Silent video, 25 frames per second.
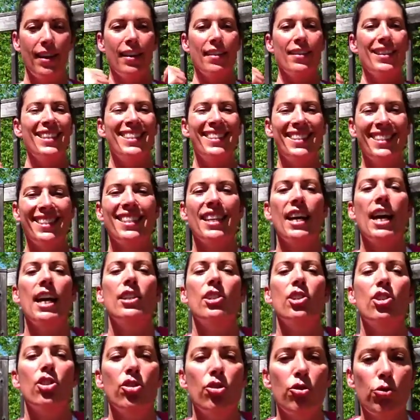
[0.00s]
This is a
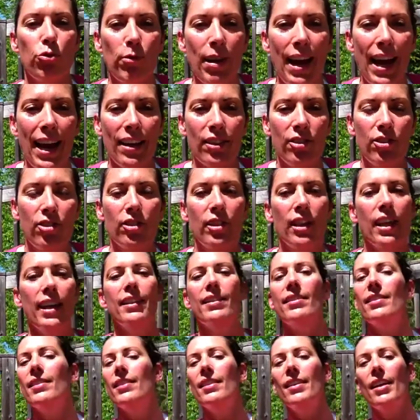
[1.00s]
stretch.
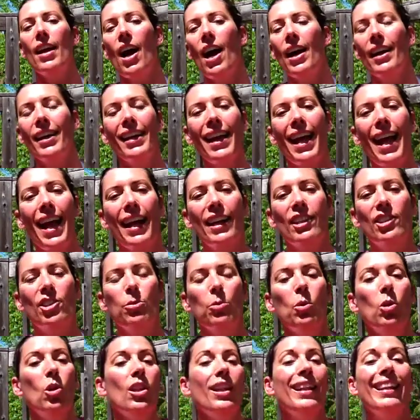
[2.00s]
It's not an
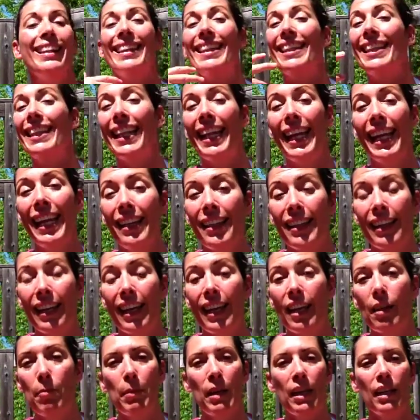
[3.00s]
actual
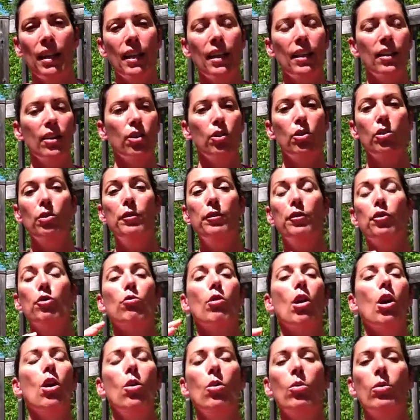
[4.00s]
lengthening, meaning you've
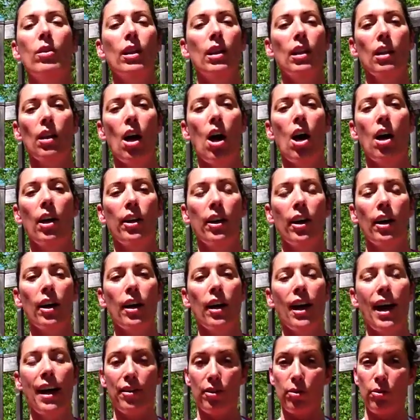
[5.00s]
grown
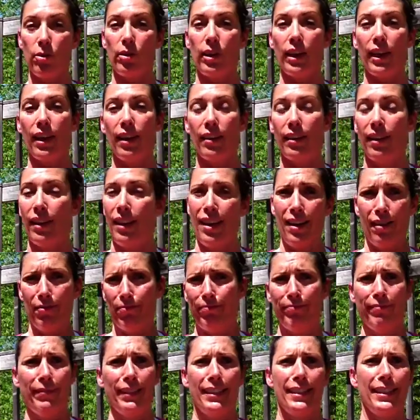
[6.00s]
longer and you can
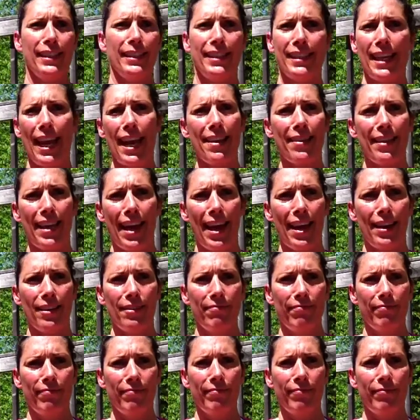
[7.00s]
sustain that.
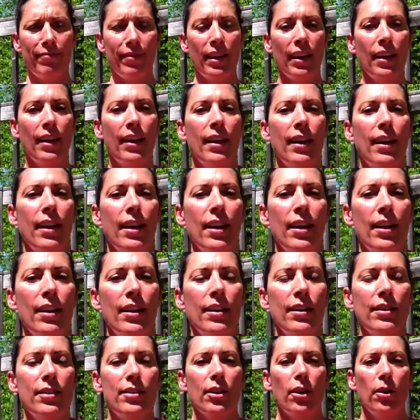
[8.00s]

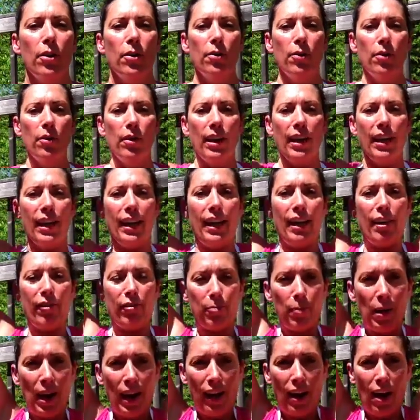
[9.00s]
So
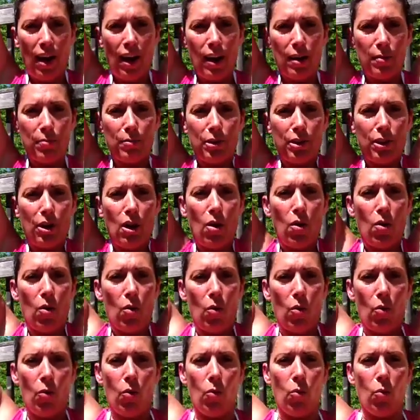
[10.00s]
if my arms
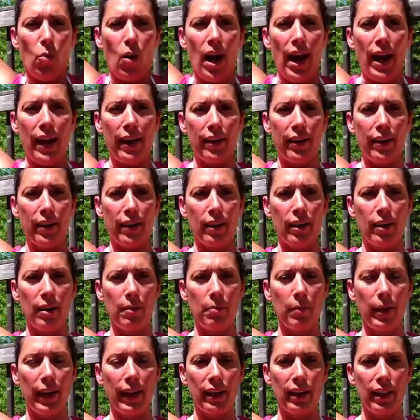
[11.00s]
go wider,
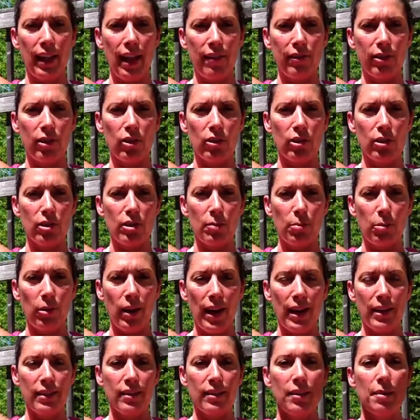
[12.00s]
my clavicles
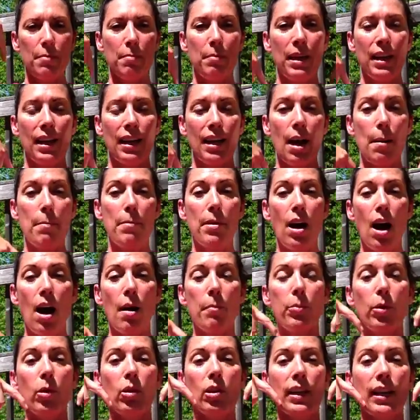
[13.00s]
depress, meaning I'm
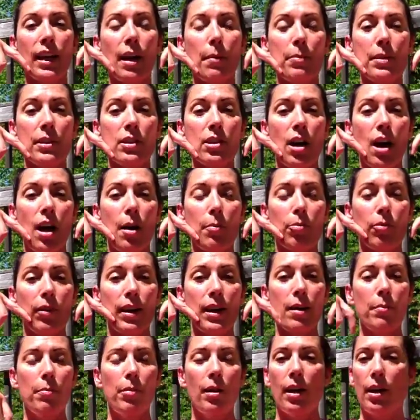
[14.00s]
not pulling up the top
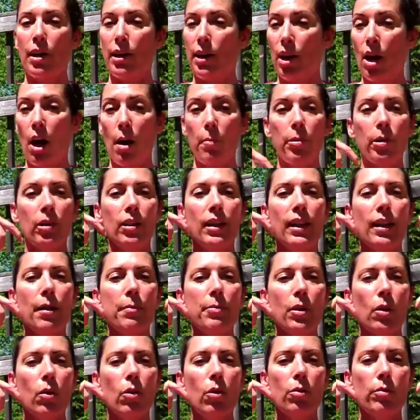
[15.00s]
rib, not pulling
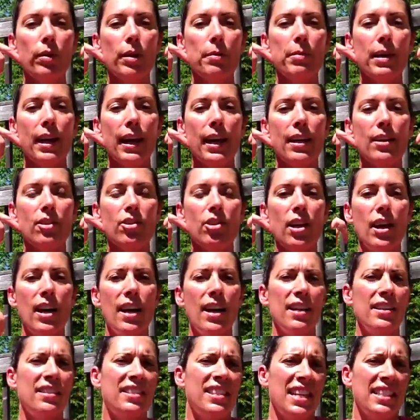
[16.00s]
up the whole rib cage.
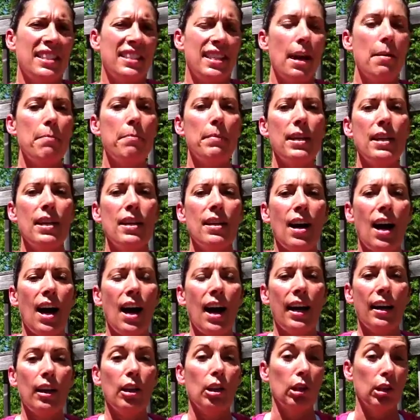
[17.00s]
Does that mean
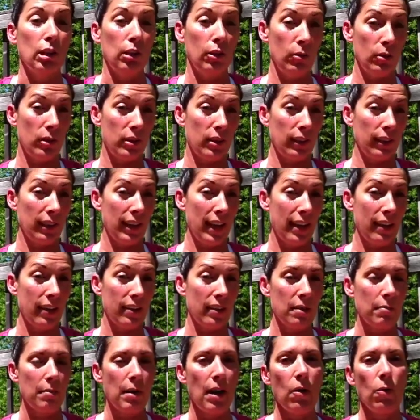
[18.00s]
I lose the
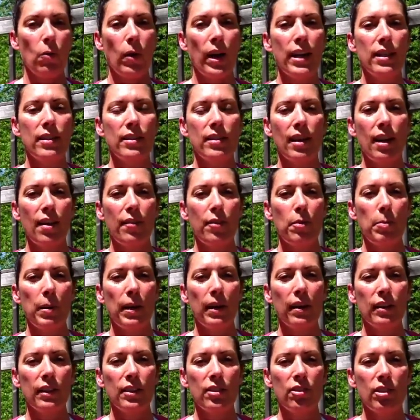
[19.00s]
length in my waist that I've
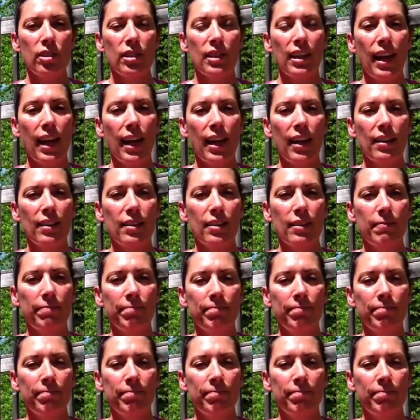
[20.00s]
apparently just gained?